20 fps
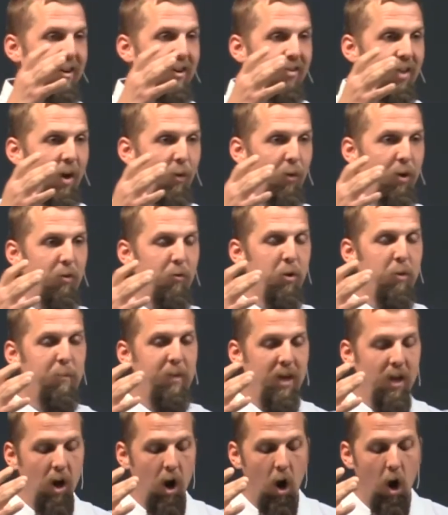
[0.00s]
That we would
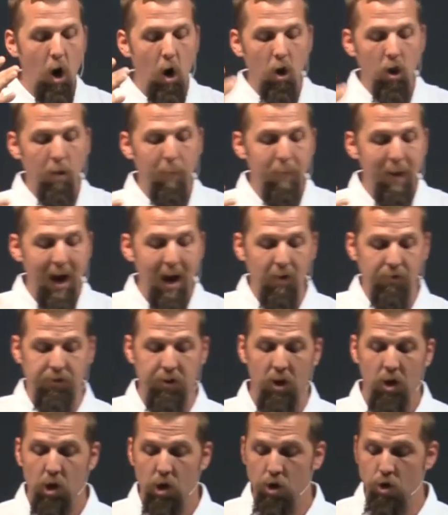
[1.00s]
be all about
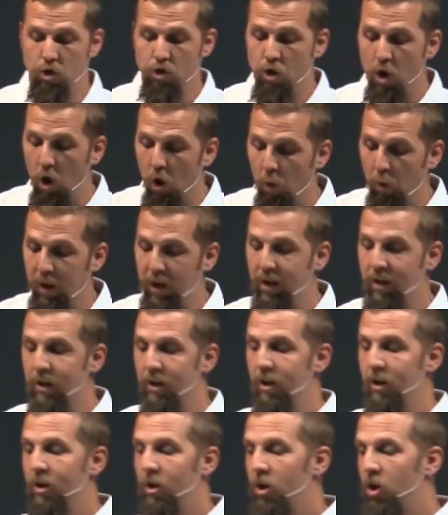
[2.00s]
knowing
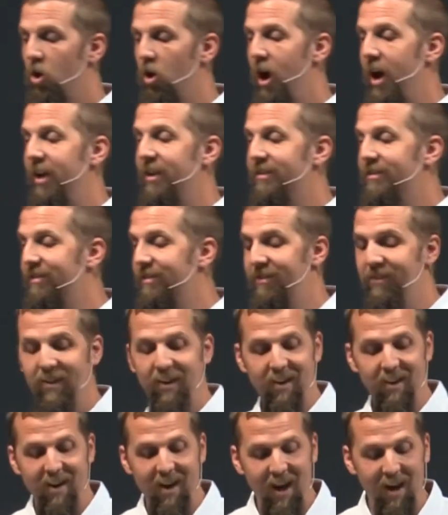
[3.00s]
Christ
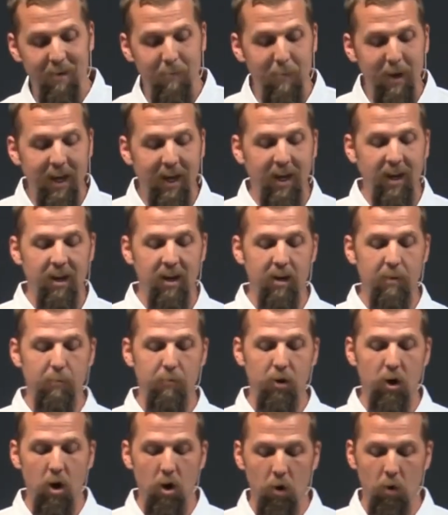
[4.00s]
and making
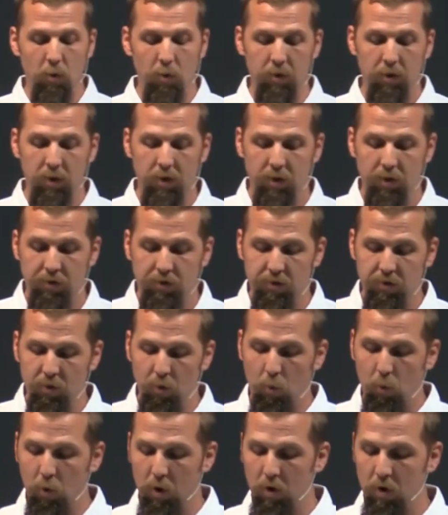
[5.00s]
him known to the
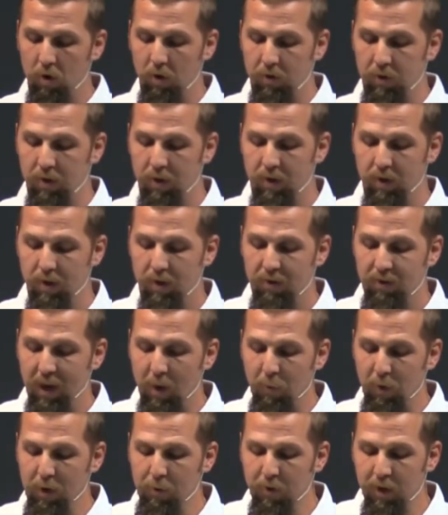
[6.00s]
world.
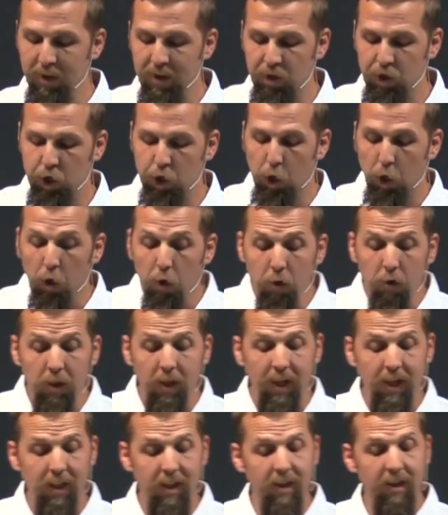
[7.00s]
That we would
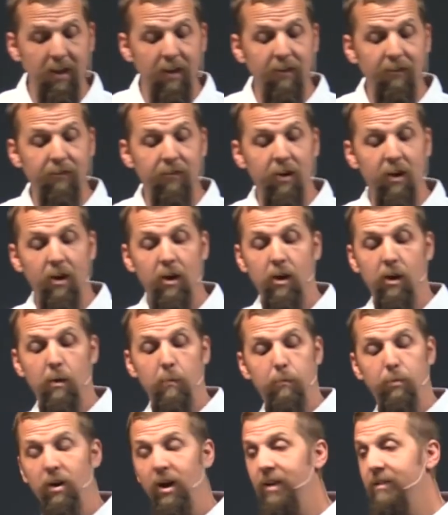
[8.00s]
truly live
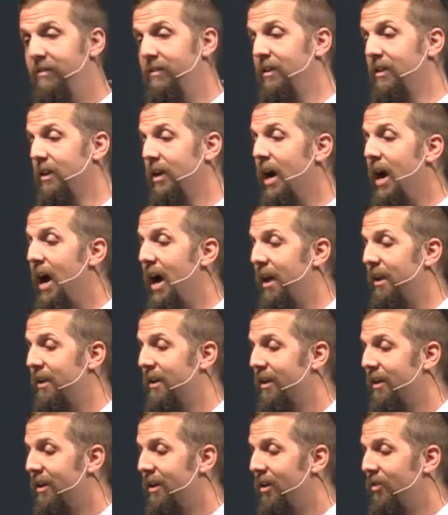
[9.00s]
praising God,
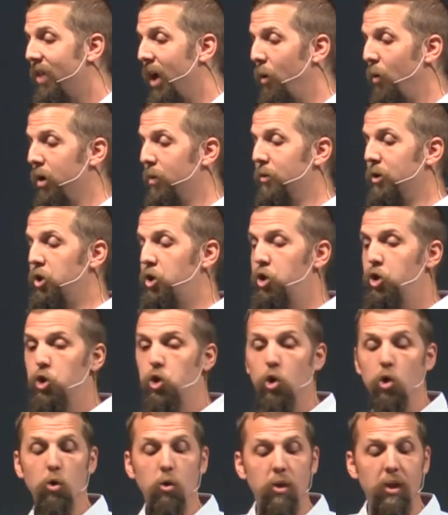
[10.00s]
that we would
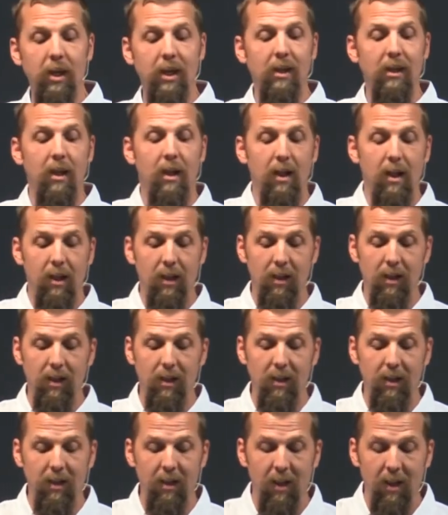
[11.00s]
truly
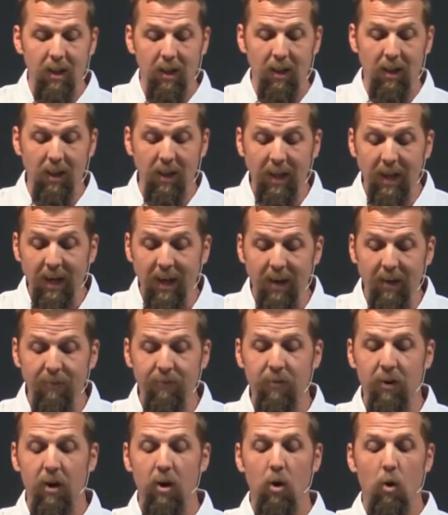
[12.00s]

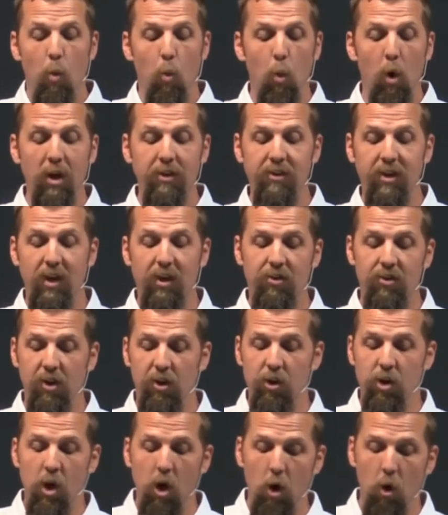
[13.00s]
leave wanting to
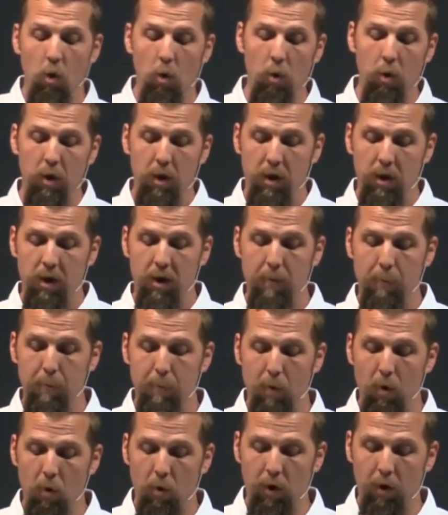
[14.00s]
know Him
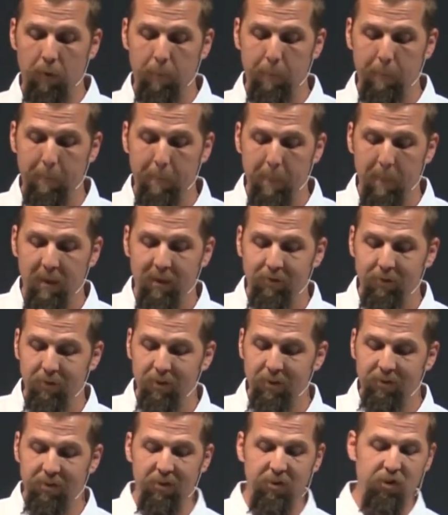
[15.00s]
more. So
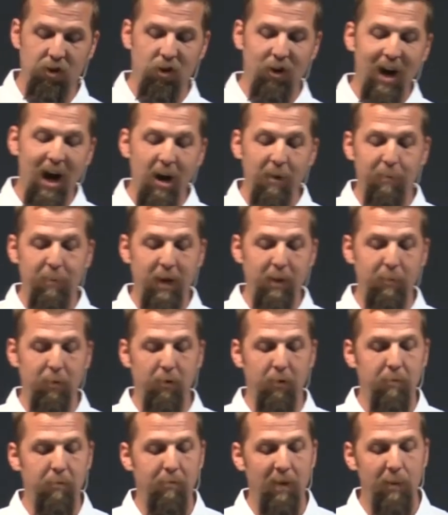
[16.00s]
there's this crowd
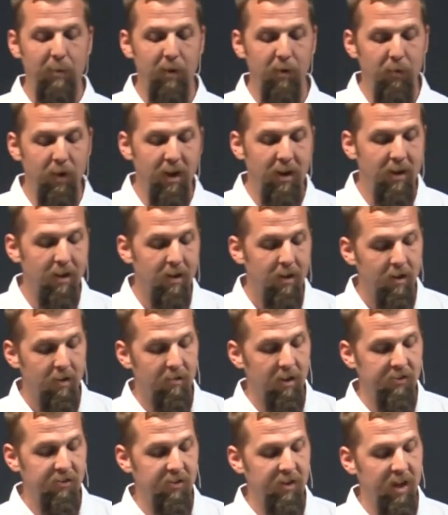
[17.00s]
people. Maybe we
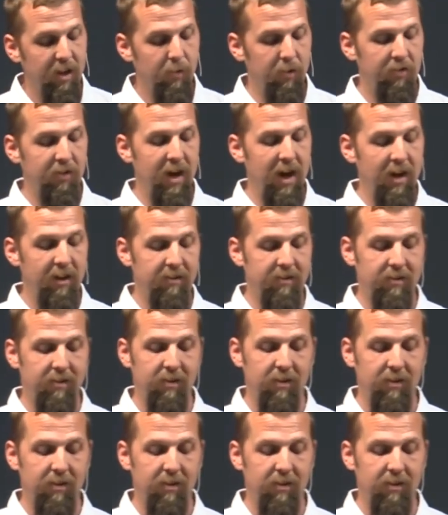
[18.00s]
resonate with that.